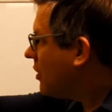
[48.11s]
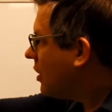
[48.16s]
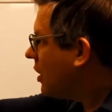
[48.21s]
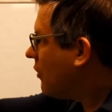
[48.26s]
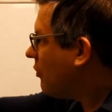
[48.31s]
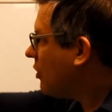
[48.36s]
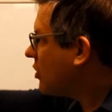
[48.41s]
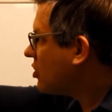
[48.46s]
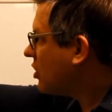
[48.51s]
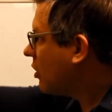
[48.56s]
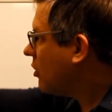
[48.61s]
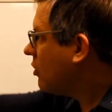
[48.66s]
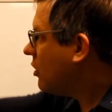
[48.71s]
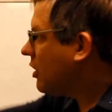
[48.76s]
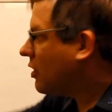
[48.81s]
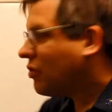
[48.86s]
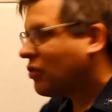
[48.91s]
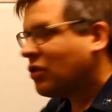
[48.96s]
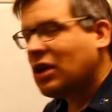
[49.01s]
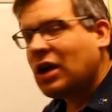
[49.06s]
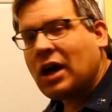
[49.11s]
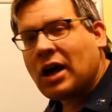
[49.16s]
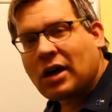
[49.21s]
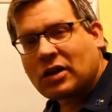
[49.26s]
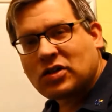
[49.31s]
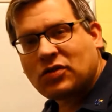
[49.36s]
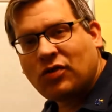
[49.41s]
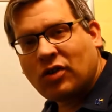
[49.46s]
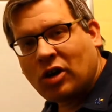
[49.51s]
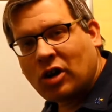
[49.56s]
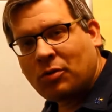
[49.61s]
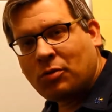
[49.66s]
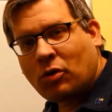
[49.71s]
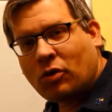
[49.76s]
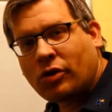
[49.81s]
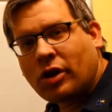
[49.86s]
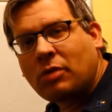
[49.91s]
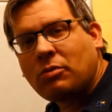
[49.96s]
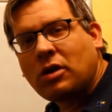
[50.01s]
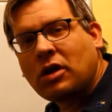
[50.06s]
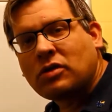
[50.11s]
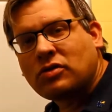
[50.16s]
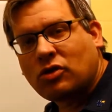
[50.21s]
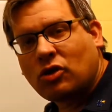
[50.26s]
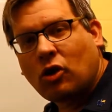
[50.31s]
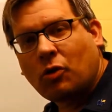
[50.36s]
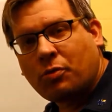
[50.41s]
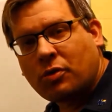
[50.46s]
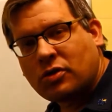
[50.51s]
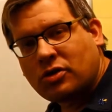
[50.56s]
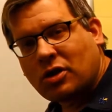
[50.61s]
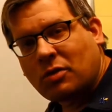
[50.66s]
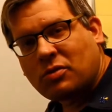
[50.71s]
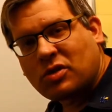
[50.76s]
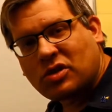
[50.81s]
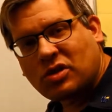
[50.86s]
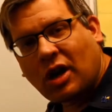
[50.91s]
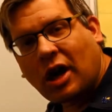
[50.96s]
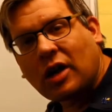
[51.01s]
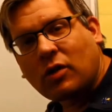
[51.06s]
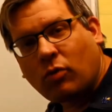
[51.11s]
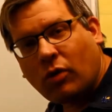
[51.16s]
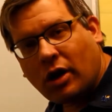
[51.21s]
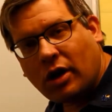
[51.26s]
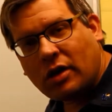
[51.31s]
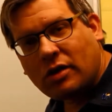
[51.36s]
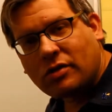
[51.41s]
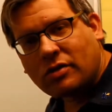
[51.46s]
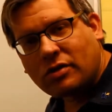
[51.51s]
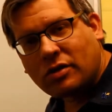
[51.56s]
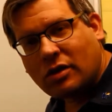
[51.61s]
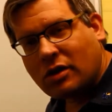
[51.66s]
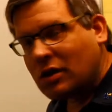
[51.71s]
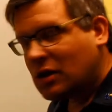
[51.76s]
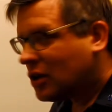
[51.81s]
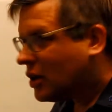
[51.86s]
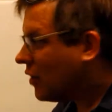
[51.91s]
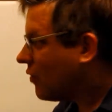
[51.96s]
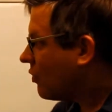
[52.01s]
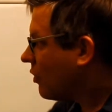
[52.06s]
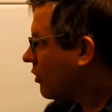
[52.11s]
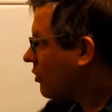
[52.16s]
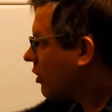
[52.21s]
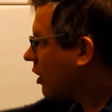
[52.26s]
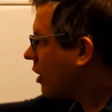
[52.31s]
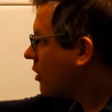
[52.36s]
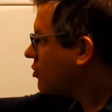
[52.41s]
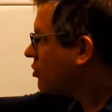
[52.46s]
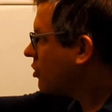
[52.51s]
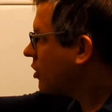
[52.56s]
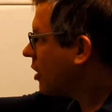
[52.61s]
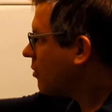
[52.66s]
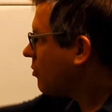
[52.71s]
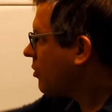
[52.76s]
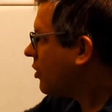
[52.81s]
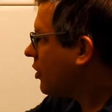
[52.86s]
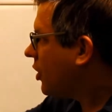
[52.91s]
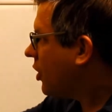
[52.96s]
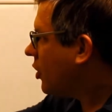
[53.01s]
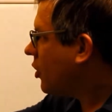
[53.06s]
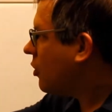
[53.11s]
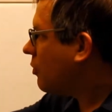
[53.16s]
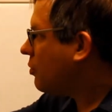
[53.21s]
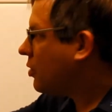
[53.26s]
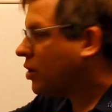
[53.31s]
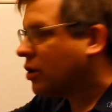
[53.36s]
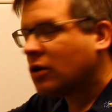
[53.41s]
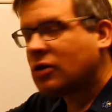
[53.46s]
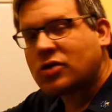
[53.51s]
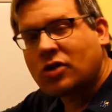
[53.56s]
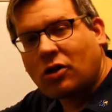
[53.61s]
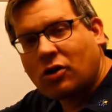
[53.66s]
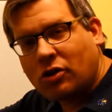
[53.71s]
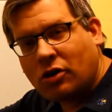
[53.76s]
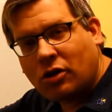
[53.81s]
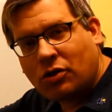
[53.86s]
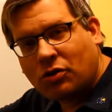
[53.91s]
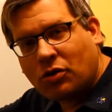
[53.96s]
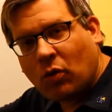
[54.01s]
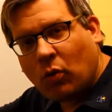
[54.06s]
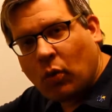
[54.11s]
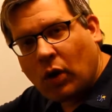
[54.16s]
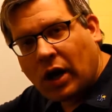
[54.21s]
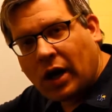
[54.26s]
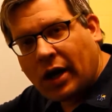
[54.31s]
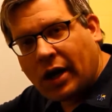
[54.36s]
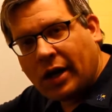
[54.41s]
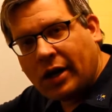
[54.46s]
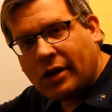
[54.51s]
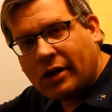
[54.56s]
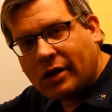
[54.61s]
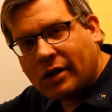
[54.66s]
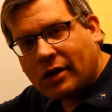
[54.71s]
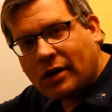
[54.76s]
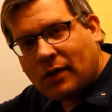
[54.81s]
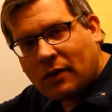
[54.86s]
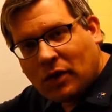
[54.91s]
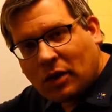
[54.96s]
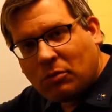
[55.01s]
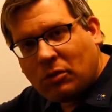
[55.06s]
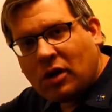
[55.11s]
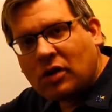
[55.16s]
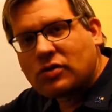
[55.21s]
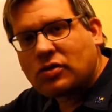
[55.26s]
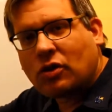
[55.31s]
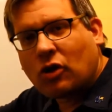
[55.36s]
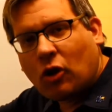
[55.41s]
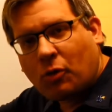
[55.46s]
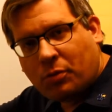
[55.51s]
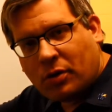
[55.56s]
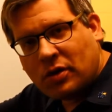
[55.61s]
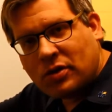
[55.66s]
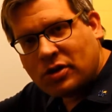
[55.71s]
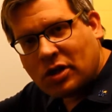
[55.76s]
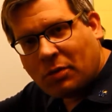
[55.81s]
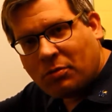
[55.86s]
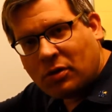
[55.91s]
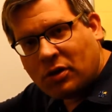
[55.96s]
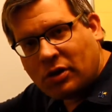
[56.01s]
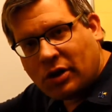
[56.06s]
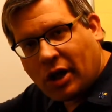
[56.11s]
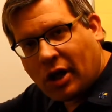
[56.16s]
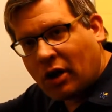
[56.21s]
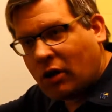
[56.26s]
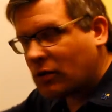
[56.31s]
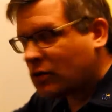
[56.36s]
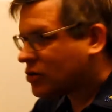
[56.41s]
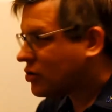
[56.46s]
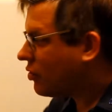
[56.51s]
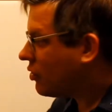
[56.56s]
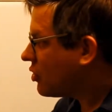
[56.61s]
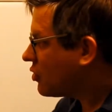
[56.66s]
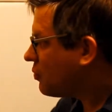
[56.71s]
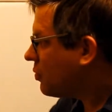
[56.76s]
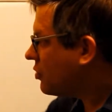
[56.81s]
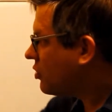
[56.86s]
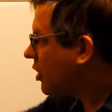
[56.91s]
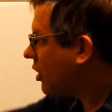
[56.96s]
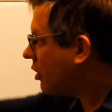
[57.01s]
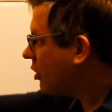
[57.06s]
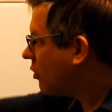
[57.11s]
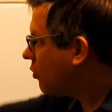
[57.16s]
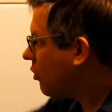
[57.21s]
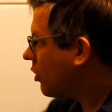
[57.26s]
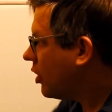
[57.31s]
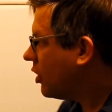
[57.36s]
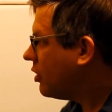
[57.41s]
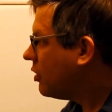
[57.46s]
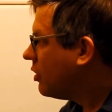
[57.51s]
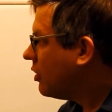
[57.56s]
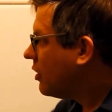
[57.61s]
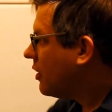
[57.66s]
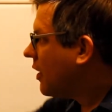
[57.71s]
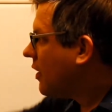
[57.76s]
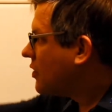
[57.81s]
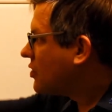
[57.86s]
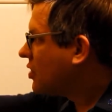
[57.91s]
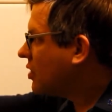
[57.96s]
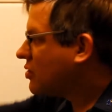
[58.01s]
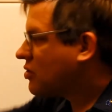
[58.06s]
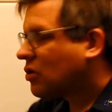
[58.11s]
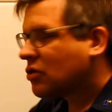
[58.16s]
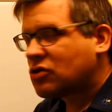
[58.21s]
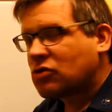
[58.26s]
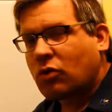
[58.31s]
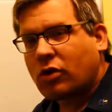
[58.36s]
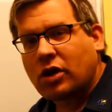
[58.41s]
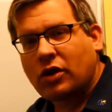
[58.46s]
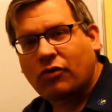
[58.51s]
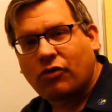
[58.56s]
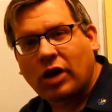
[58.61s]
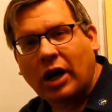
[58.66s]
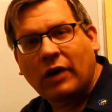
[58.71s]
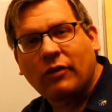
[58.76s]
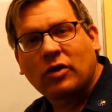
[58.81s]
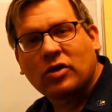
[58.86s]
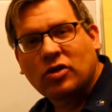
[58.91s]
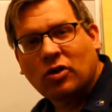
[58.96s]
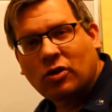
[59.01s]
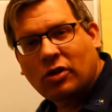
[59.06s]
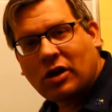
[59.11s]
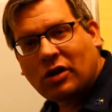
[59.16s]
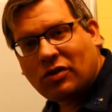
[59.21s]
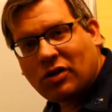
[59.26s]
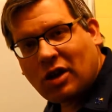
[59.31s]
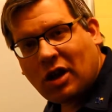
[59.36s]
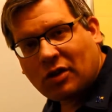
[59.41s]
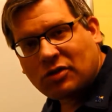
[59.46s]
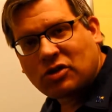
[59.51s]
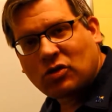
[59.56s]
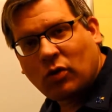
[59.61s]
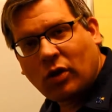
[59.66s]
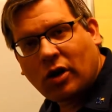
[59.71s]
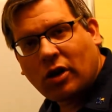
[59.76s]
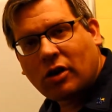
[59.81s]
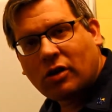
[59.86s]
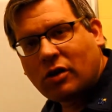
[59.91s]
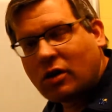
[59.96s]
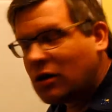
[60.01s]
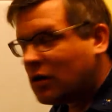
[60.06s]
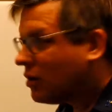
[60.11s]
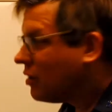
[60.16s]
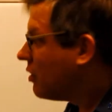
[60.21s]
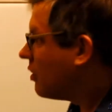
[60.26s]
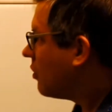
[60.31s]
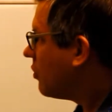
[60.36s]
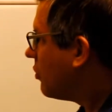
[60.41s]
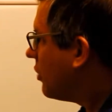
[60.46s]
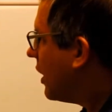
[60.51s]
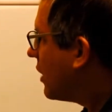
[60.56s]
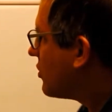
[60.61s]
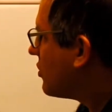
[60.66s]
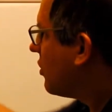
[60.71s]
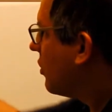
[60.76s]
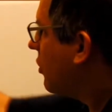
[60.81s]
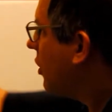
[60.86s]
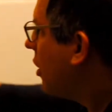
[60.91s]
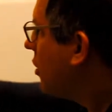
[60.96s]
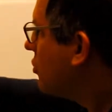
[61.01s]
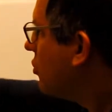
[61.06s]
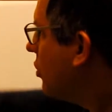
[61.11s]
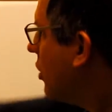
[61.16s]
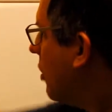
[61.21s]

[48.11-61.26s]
if it's underneath the X variable, that means it opens up sideways. If the larger number here appears underneath the Y, that means it opens up and down. So this particular one, since the 25 is underneath the X squared, that's the larger